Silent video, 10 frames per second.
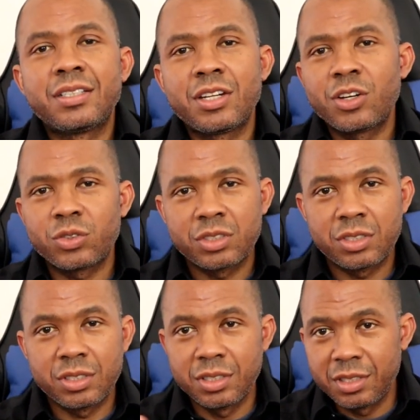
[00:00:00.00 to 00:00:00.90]
You know,
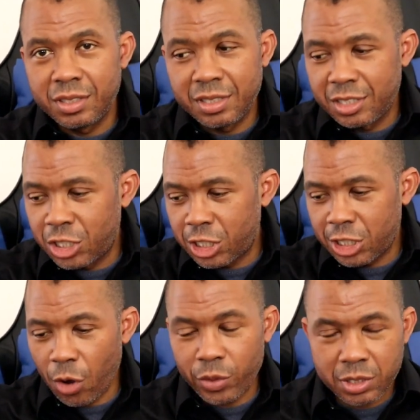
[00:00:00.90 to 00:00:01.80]

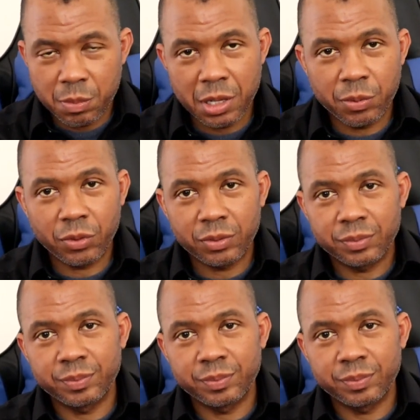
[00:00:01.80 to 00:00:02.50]
show it to people.